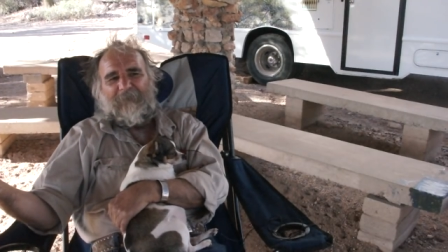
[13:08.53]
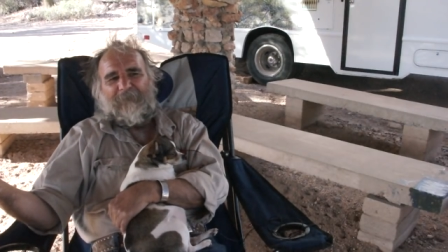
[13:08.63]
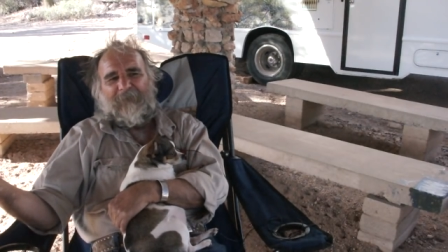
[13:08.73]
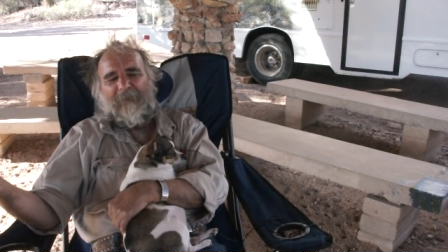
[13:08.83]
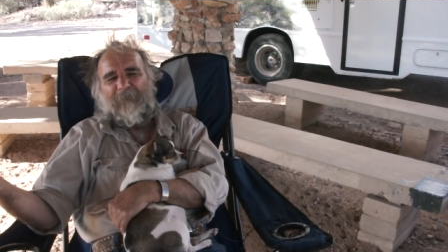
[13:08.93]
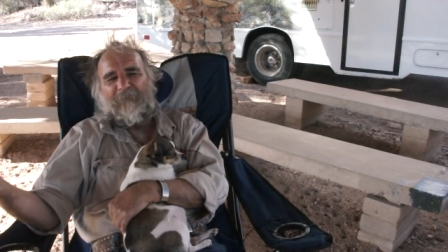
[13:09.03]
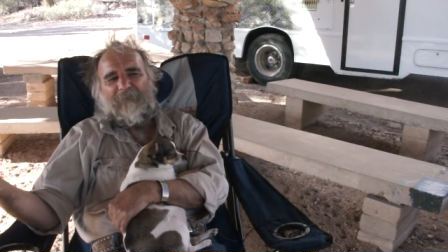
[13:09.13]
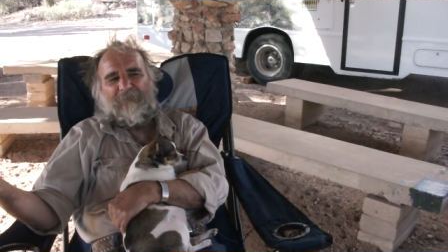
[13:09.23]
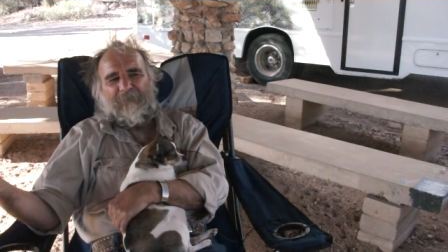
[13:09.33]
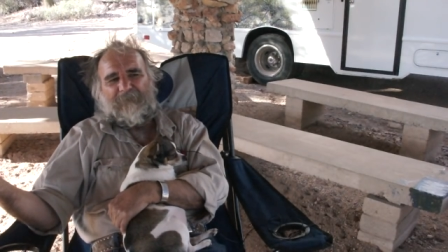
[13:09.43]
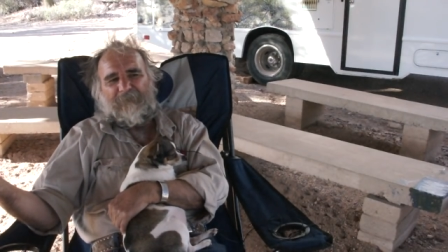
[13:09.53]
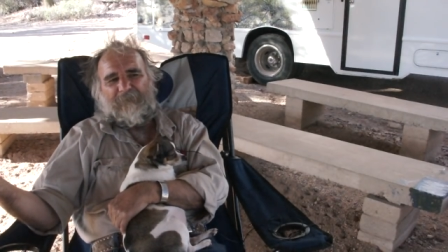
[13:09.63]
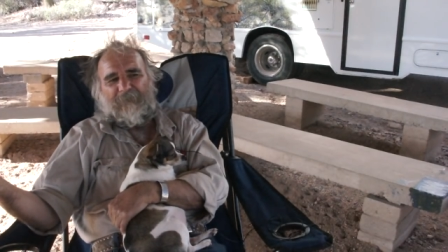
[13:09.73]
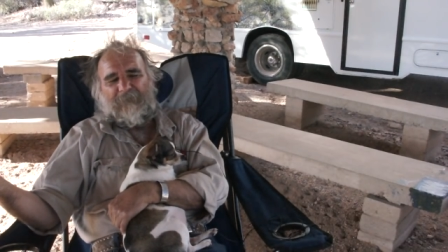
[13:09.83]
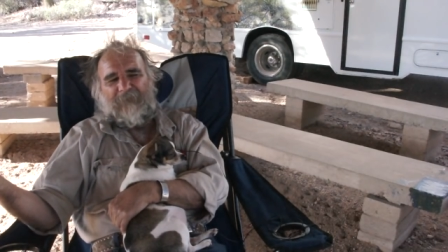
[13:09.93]
The emerald
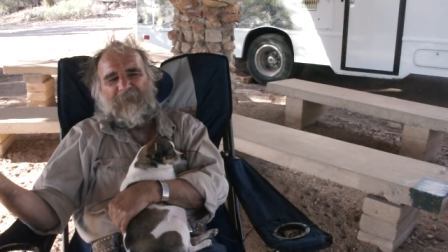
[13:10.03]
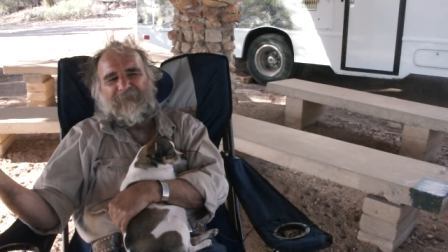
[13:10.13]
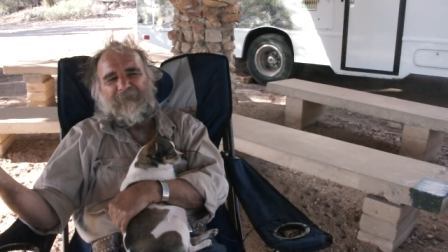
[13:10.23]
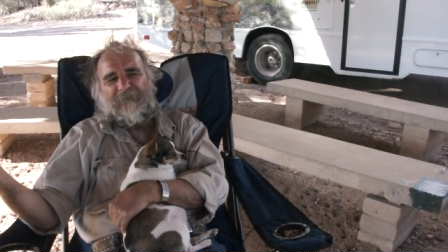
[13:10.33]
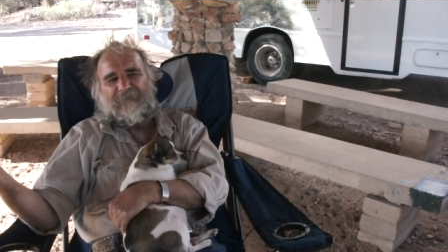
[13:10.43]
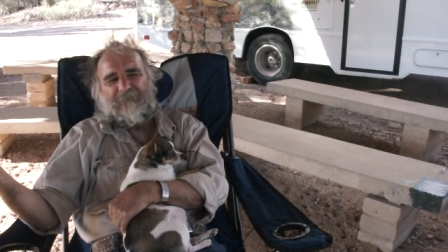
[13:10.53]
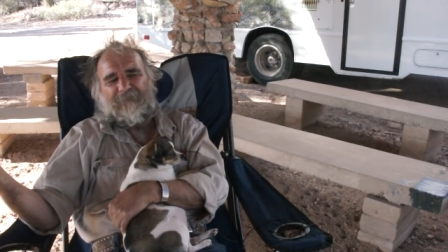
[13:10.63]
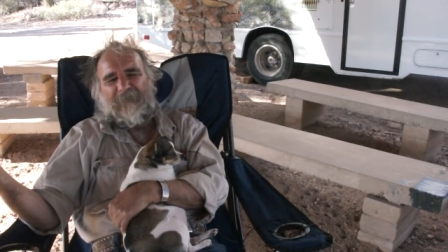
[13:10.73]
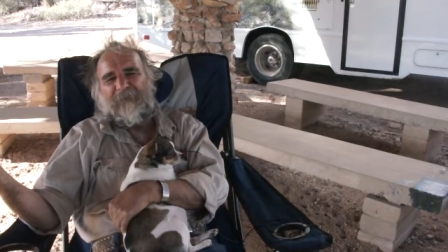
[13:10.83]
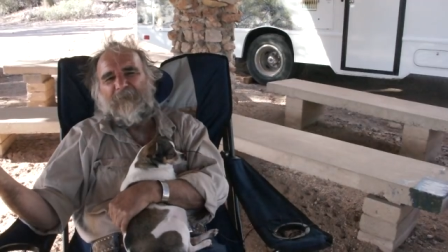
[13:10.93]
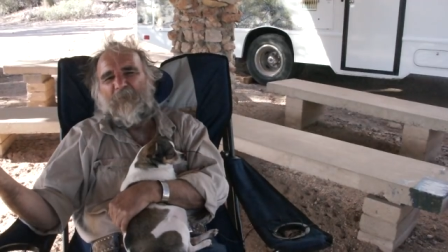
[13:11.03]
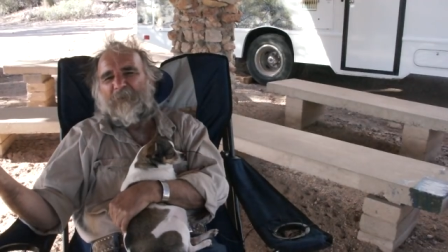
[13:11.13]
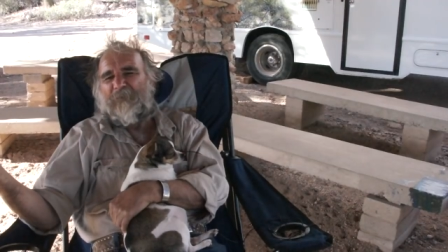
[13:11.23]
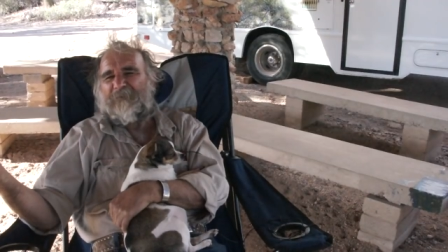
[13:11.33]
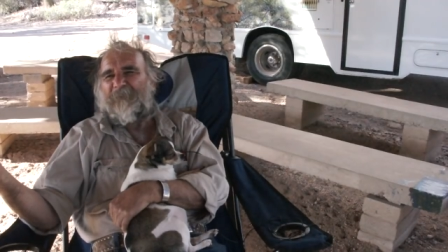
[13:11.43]
in nineteen
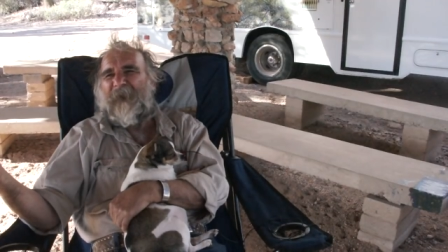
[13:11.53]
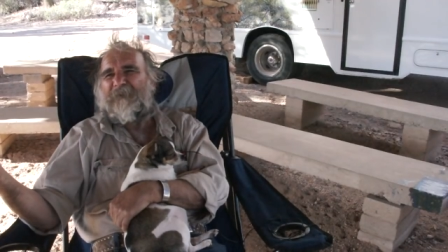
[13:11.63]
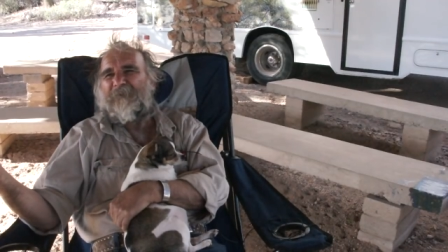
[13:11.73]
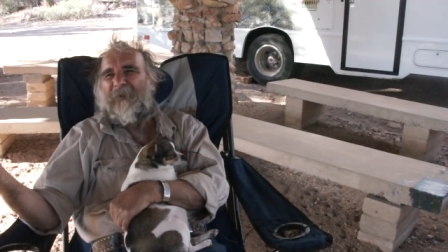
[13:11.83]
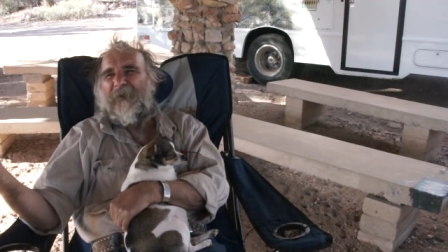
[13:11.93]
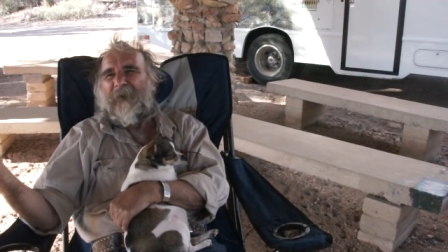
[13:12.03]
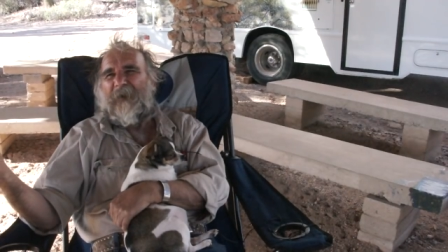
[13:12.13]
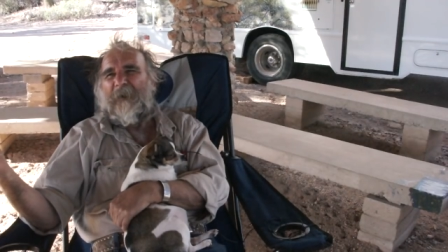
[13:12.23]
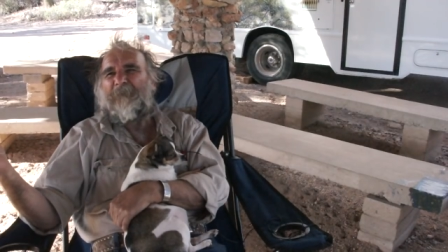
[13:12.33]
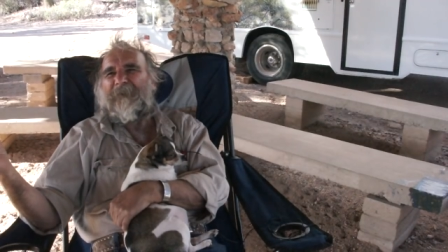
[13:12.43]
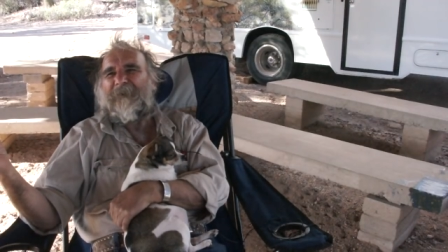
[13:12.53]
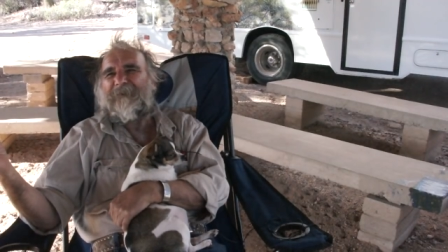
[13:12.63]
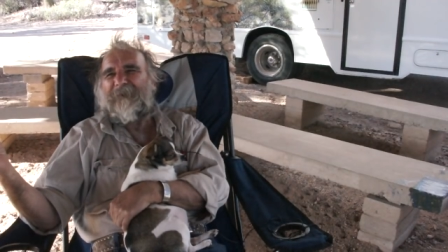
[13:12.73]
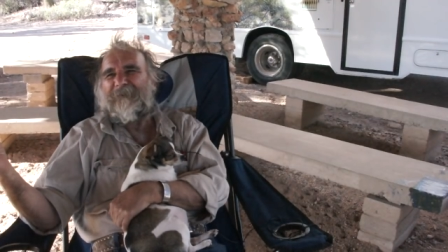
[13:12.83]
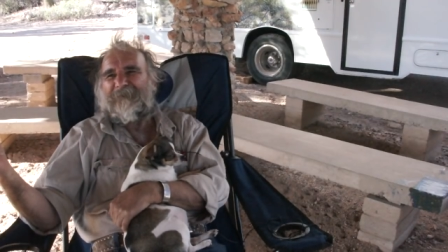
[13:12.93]
ninety-one was valued a
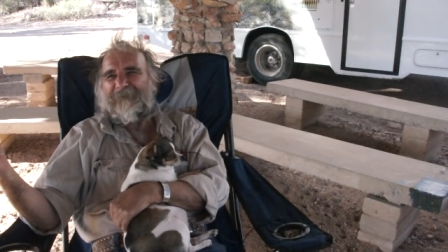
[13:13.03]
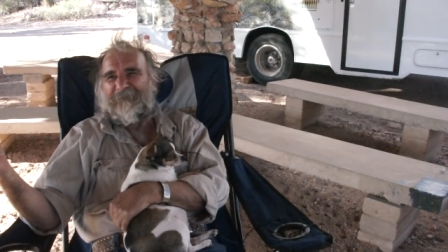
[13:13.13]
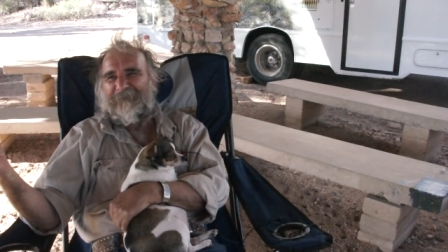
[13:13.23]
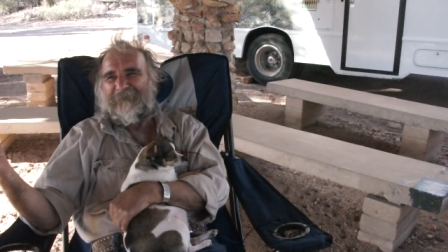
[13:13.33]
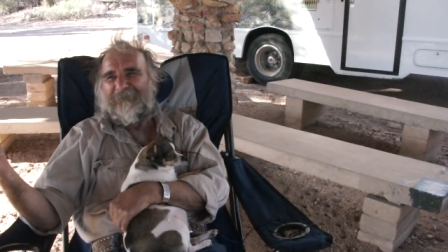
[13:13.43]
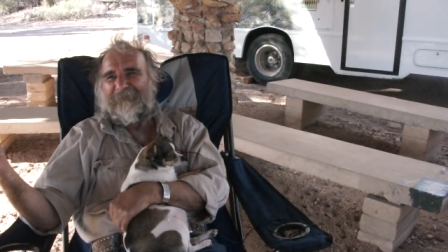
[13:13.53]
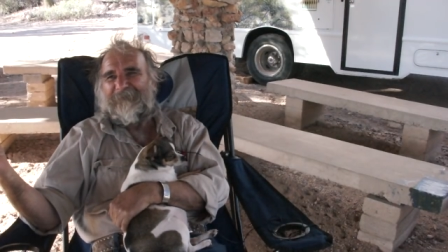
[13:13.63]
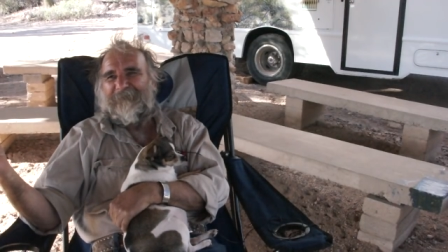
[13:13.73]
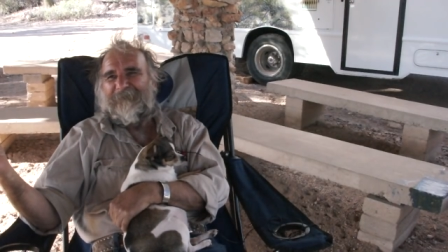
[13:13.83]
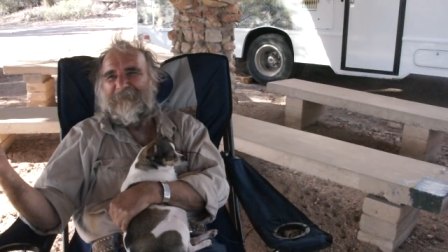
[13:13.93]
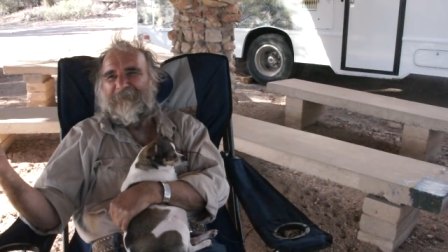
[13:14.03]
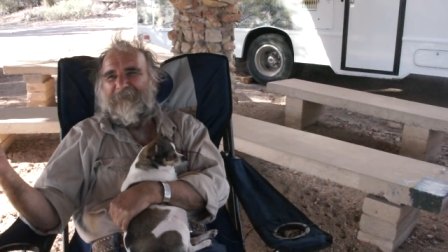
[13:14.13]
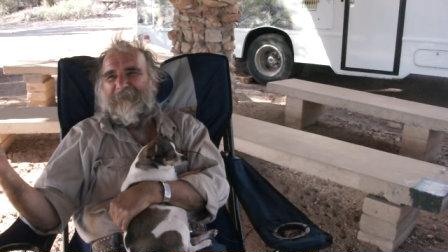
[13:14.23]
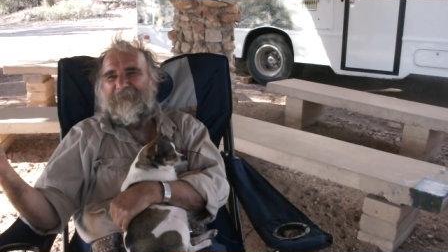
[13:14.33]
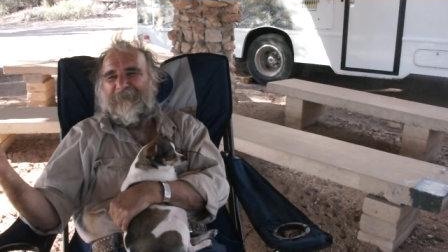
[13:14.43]
billion dollars.
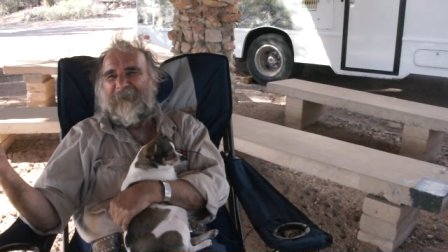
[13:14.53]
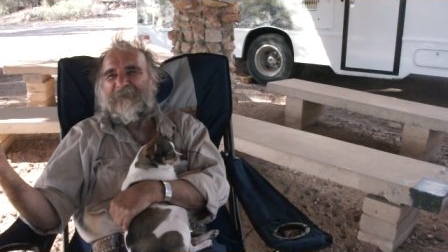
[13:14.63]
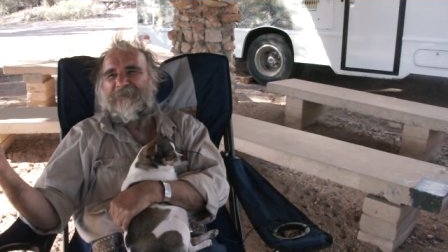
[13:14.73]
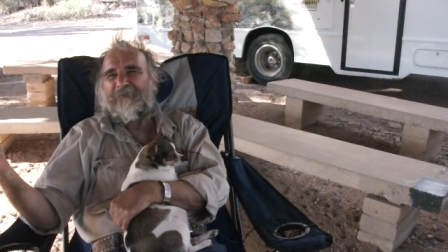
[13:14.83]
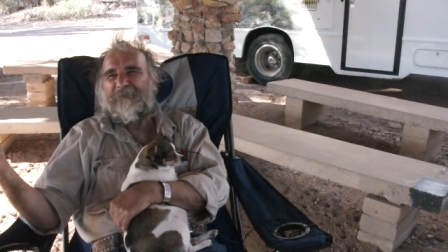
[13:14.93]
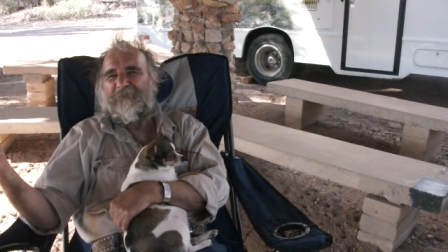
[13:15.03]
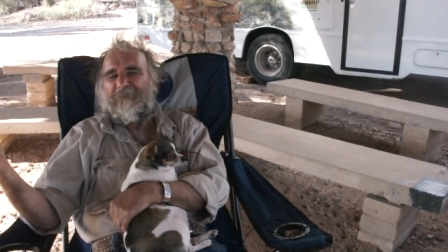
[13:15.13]
That's